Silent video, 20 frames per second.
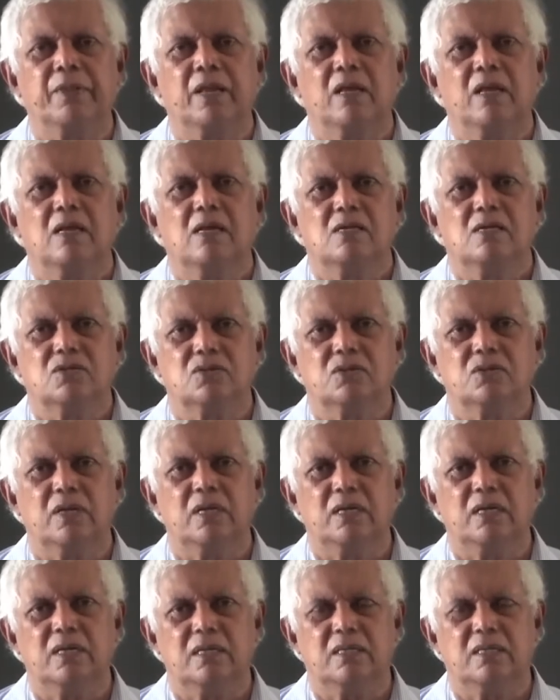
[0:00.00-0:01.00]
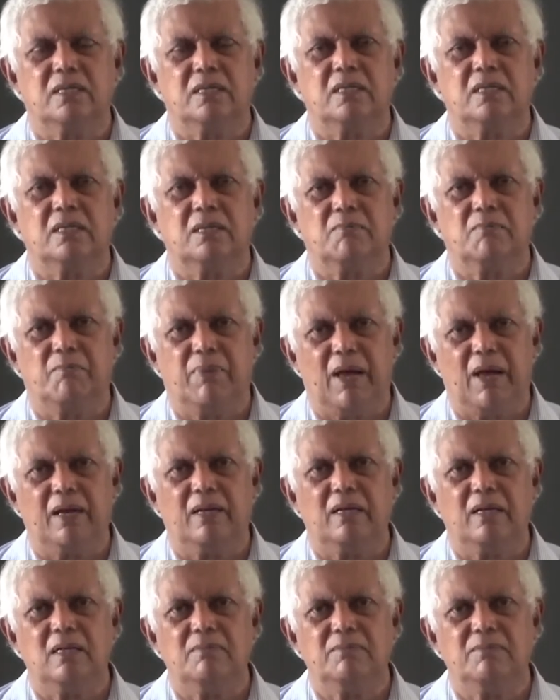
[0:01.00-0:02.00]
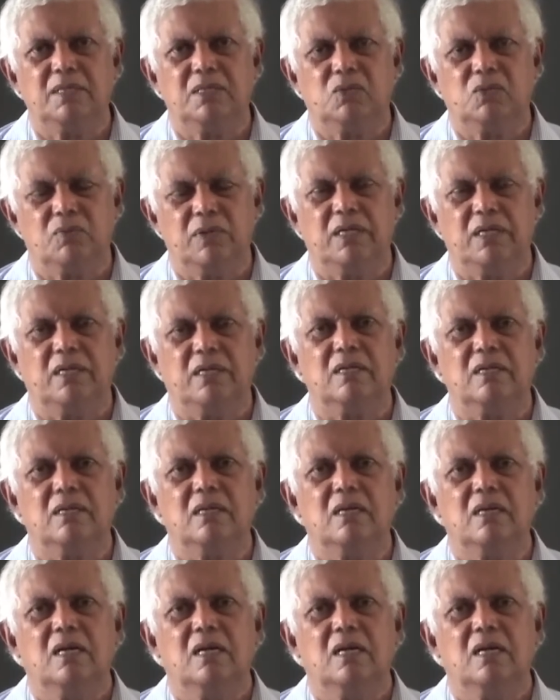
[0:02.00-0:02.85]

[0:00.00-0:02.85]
So the battle between